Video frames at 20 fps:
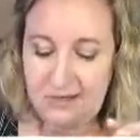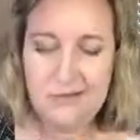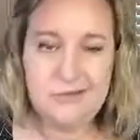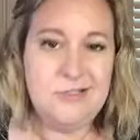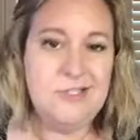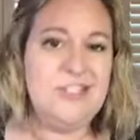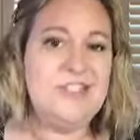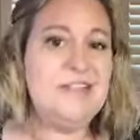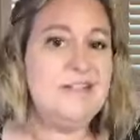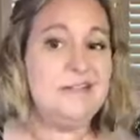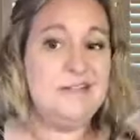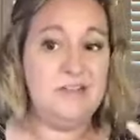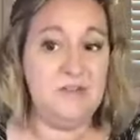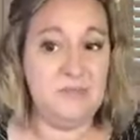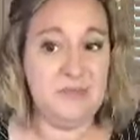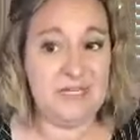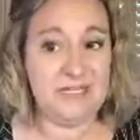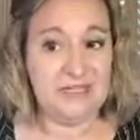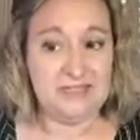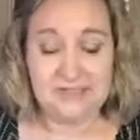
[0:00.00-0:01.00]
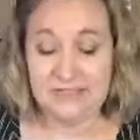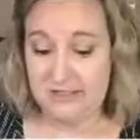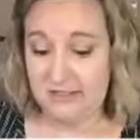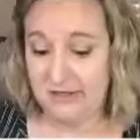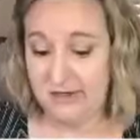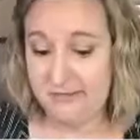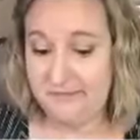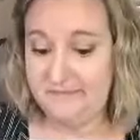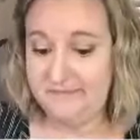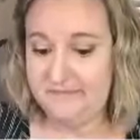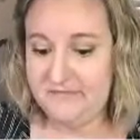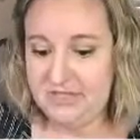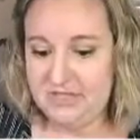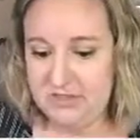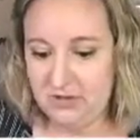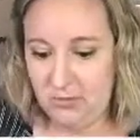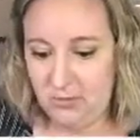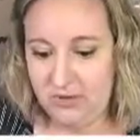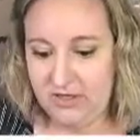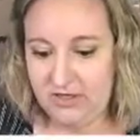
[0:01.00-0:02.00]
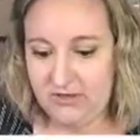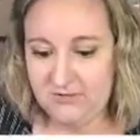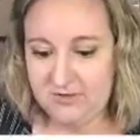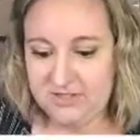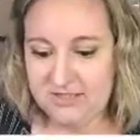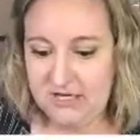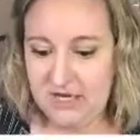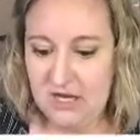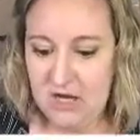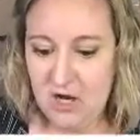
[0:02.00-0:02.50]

just a little bit easier. So we used